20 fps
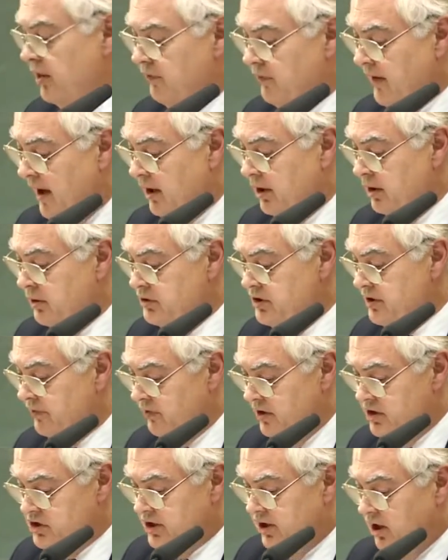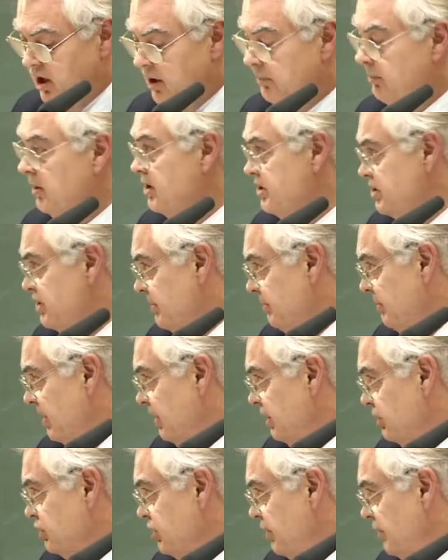the values of Islam are
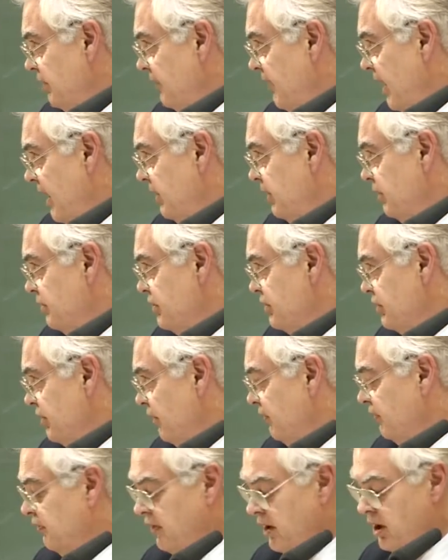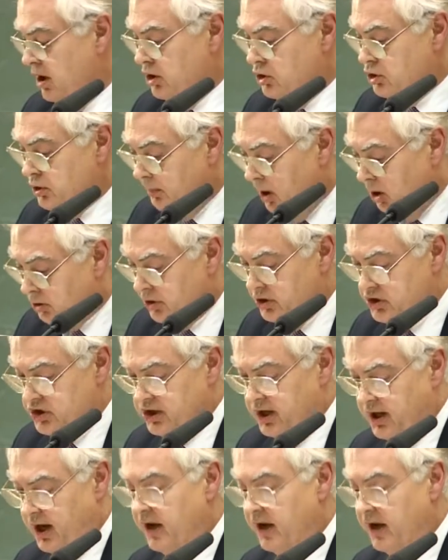similar to the values of democracy.